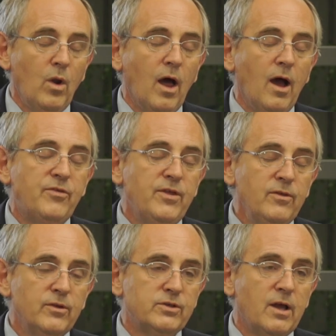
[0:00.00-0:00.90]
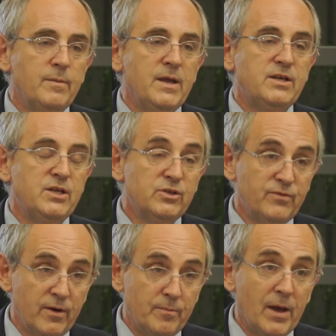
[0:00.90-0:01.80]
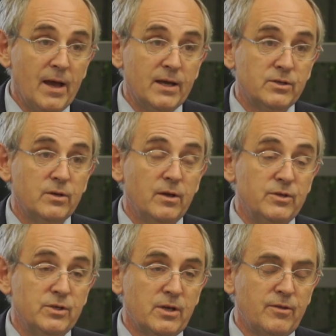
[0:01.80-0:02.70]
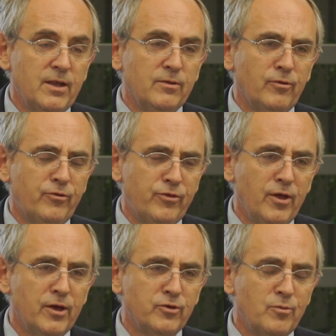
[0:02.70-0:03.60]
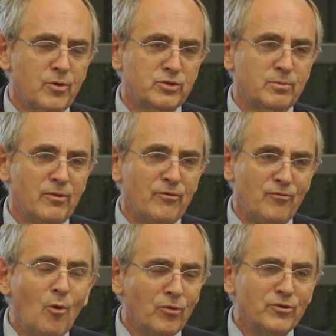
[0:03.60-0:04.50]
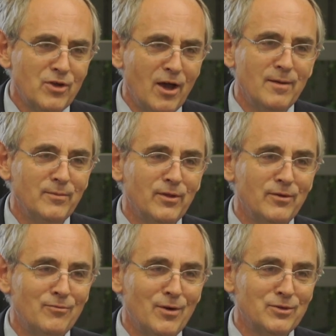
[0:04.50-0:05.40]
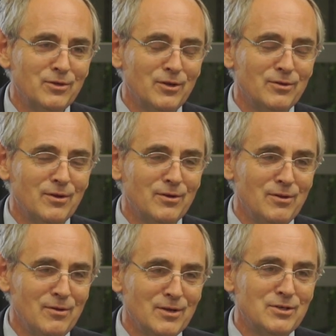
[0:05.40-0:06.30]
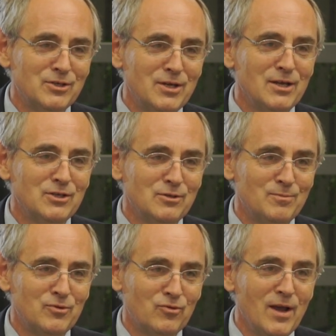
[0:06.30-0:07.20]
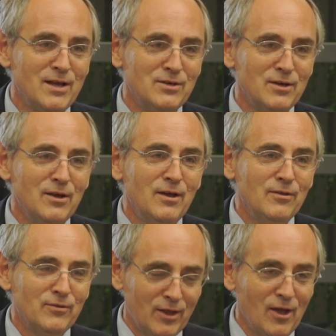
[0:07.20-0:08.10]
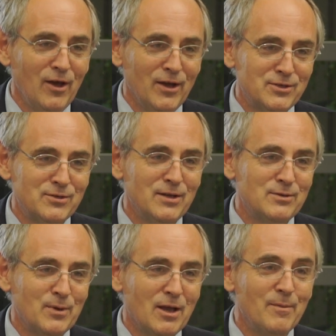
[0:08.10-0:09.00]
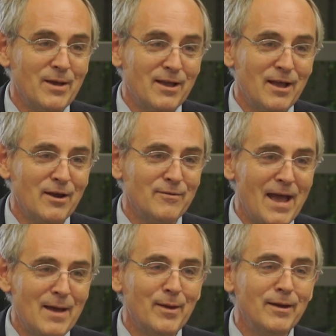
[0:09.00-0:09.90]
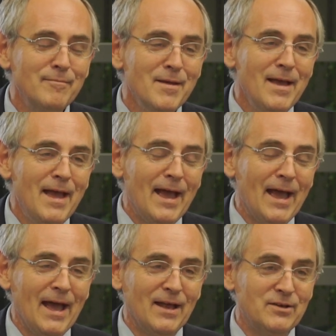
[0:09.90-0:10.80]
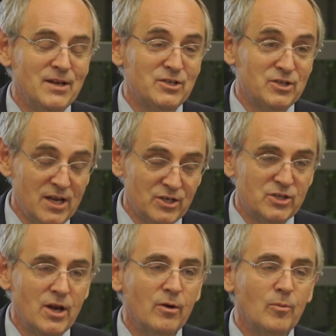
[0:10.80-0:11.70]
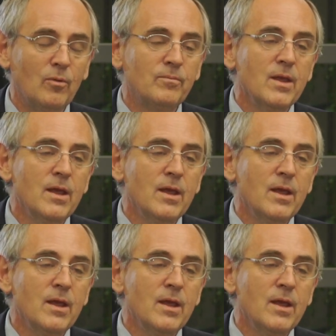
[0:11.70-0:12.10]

Well, I think that, I mean, it is very bad, and this is, I think, the third or possibly the fourth time that that the United States has betrayed the Kurds. It's becoming a kind of habit, and it's terrible.